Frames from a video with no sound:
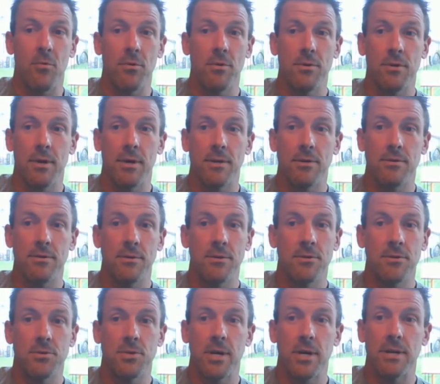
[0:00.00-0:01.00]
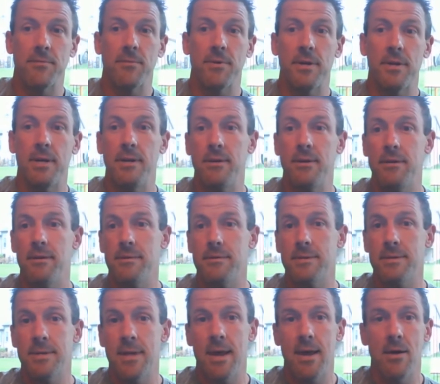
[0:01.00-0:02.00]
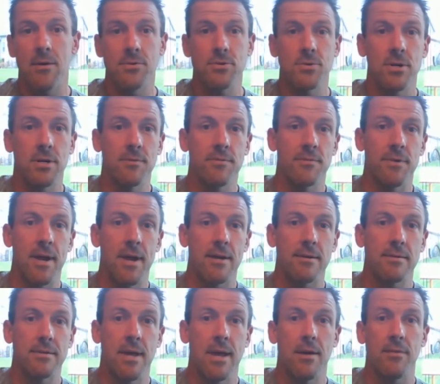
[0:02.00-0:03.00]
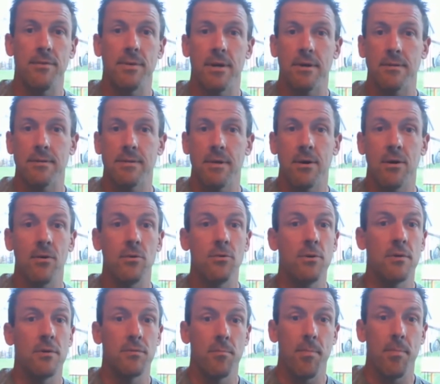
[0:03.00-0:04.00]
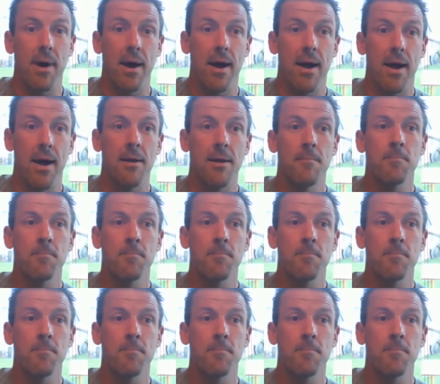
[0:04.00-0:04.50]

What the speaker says: Whether you're transferred in to town, transferred out of town, you got to sell, you have to buy.